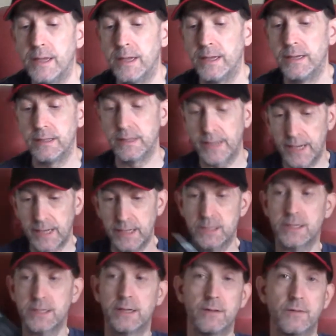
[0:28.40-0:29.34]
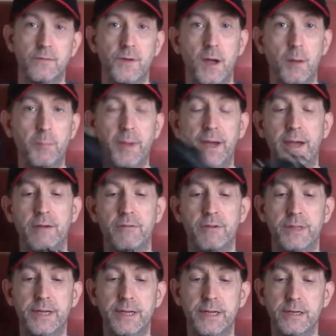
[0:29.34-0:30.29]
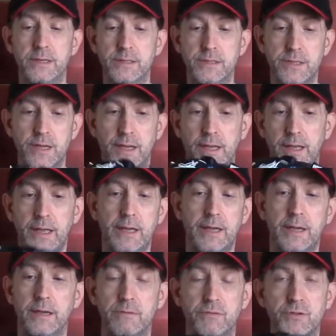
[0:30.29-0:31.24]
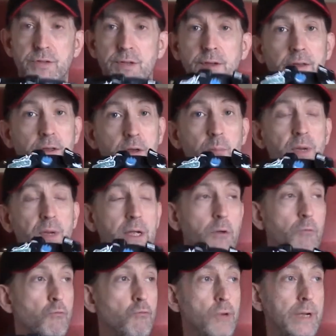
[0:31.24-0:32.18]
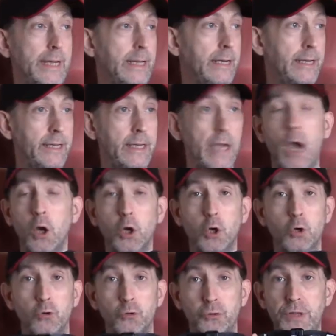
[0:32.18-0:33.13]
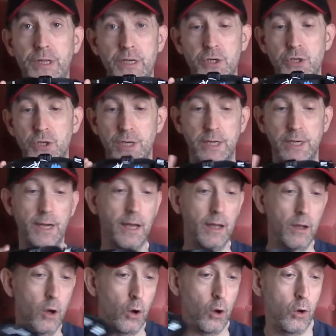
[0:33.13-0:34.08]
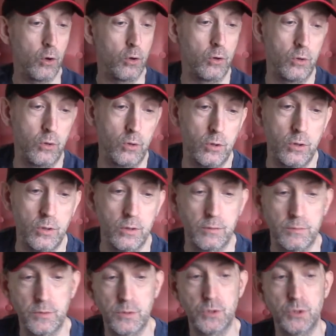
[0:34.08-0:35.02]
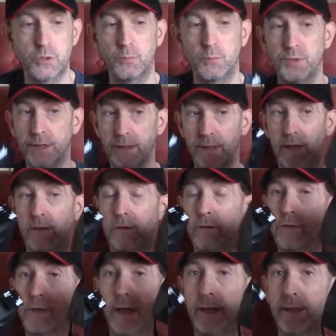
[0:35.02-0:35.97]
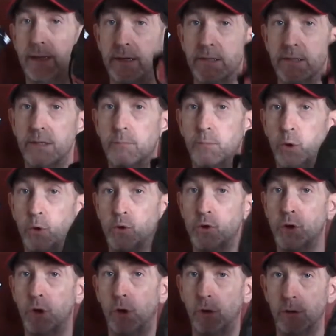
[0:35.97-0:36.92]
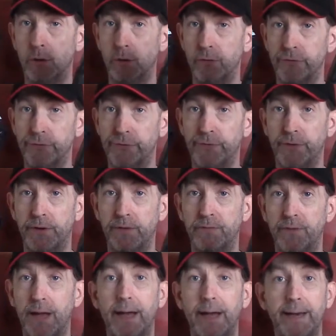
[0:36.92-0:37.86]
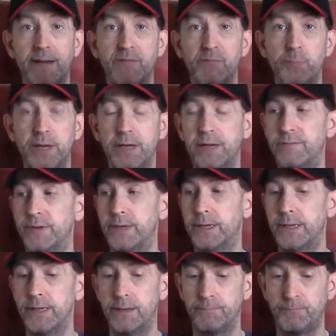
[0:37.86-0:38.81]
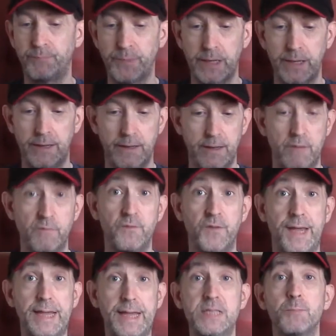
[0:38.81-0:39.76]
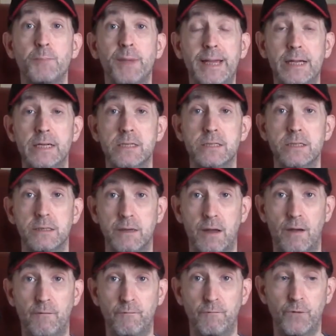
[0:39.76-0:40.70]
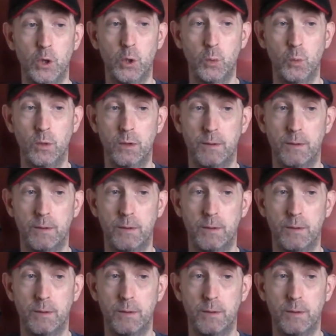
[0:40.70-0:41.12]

you'll get yourself a pair of these if you've been really good this year. Or something that looks like this, the box goggles for flying FPV, first person view.